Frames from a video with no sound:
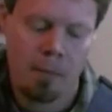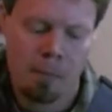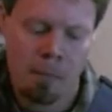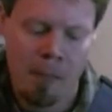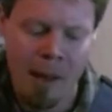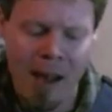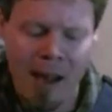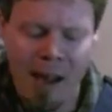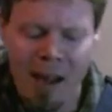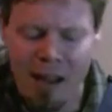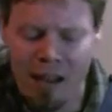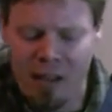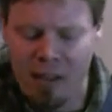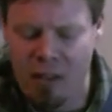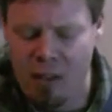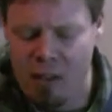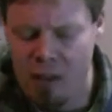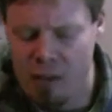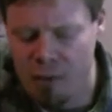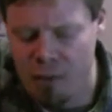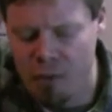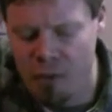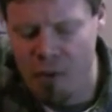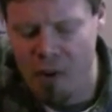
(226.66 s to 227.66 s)
My
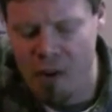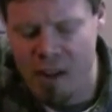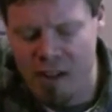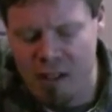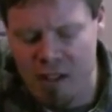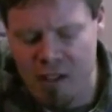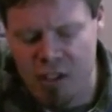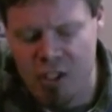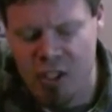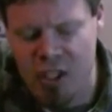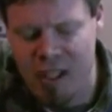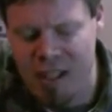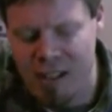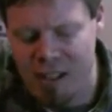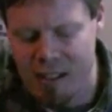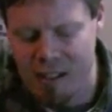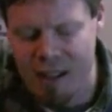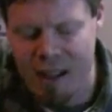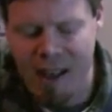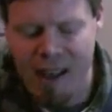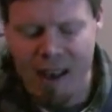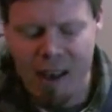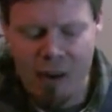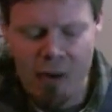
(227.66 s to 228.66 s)
good friend
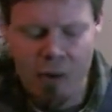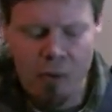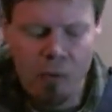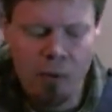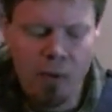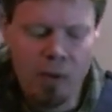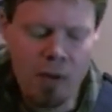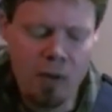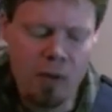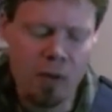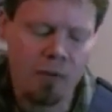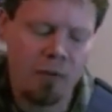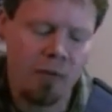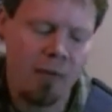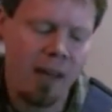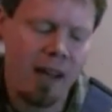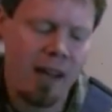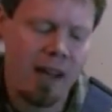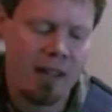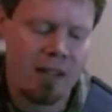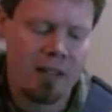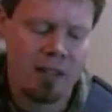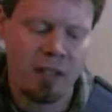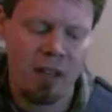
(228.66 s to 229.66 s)
Chet had a real
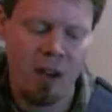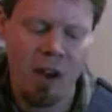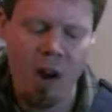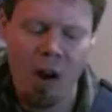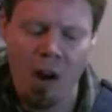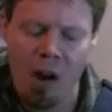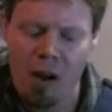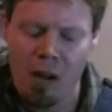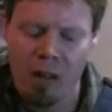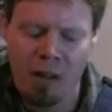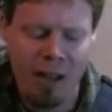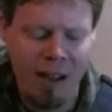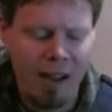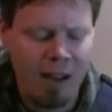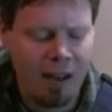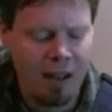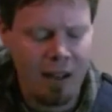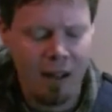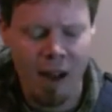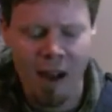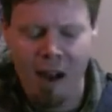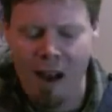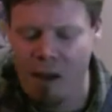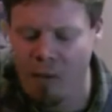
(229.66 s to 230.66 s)
fast car, not
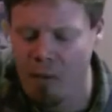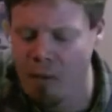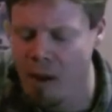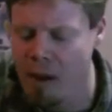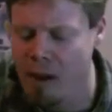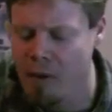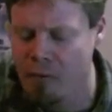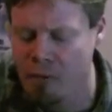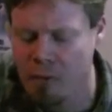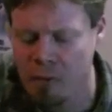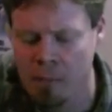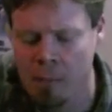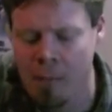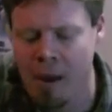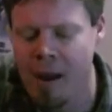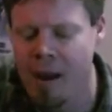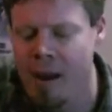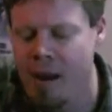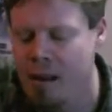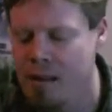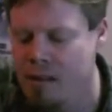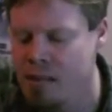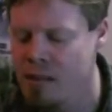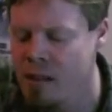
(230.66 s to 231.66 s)
a hot rod for
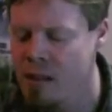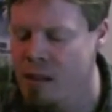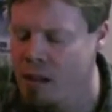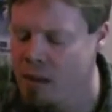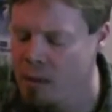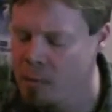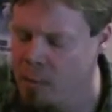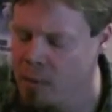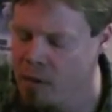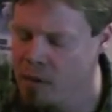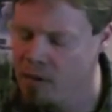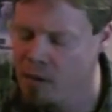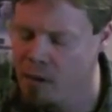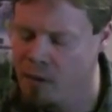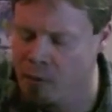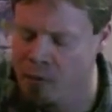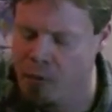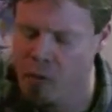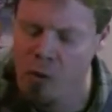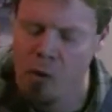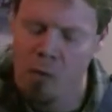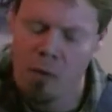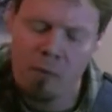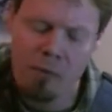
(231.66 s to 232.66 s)
miles, beat that
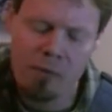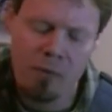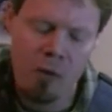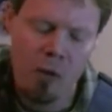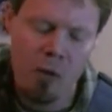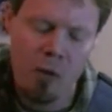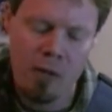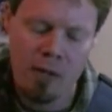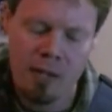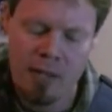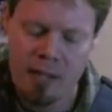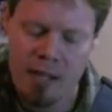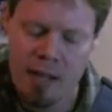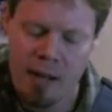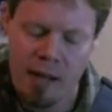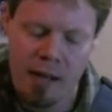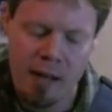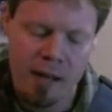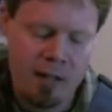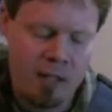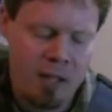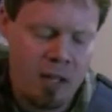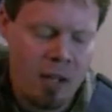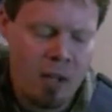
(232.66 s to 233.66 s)
440
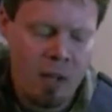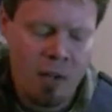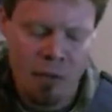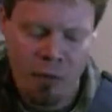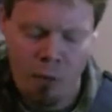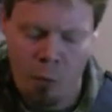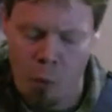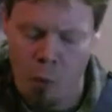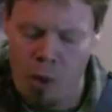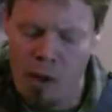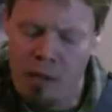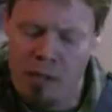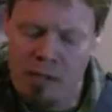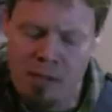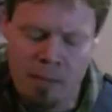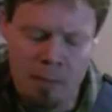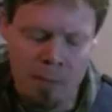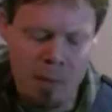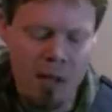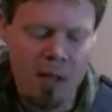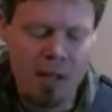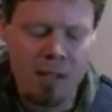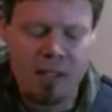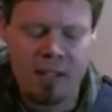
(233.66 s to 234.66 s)
Dodge. There
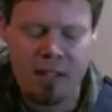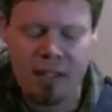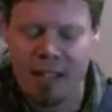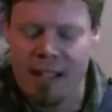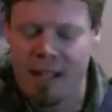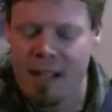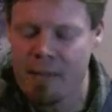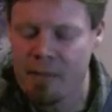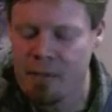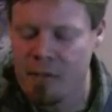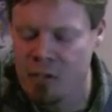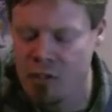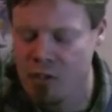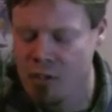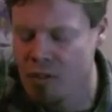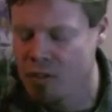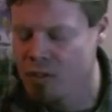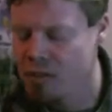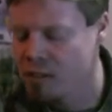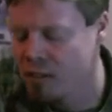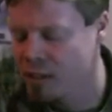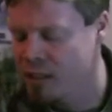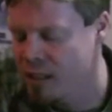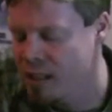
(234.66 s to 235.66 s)
wasn't much left, he
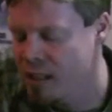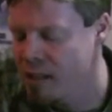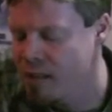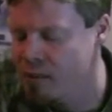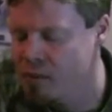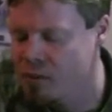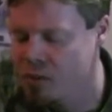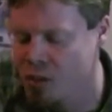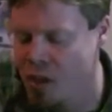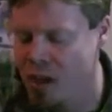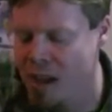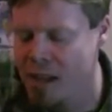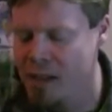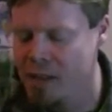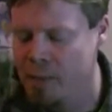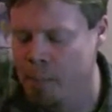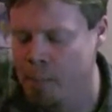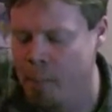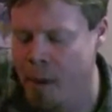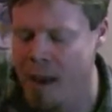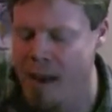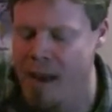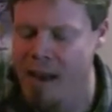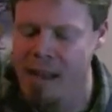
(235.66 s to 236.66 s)
should have never tried to
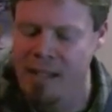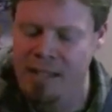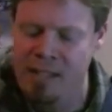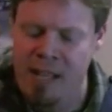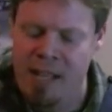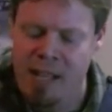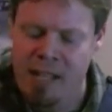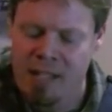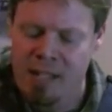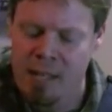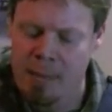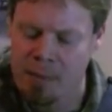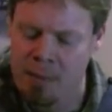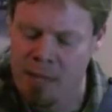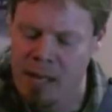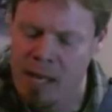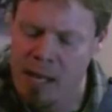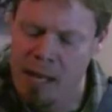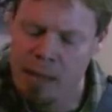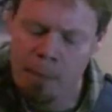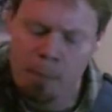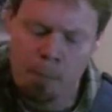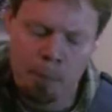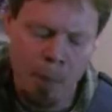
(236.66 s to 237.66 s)
pass, except an
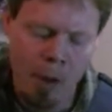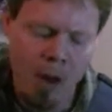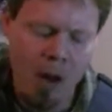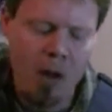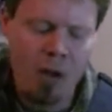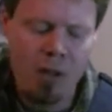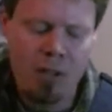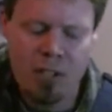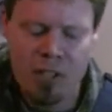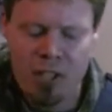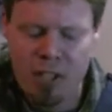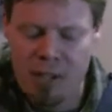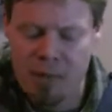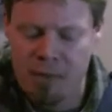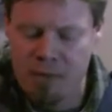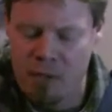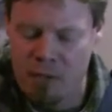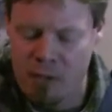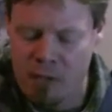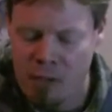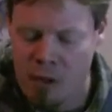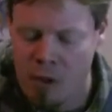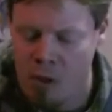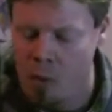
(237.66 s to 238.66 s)
8-ball
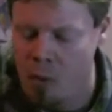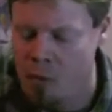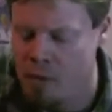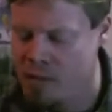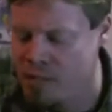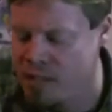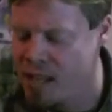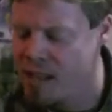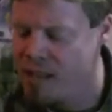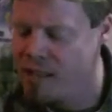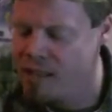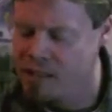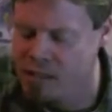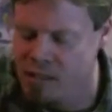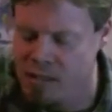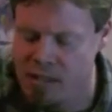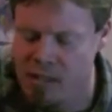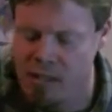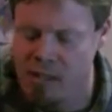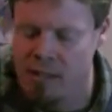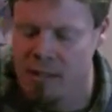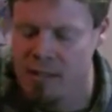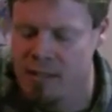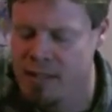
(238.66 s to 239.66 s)
shifter with his hand
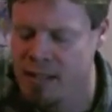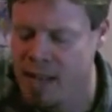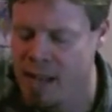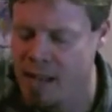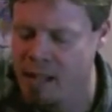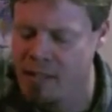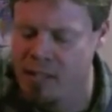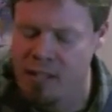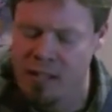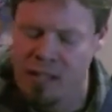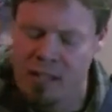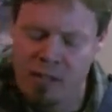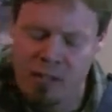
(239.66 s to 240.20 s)
still attached. And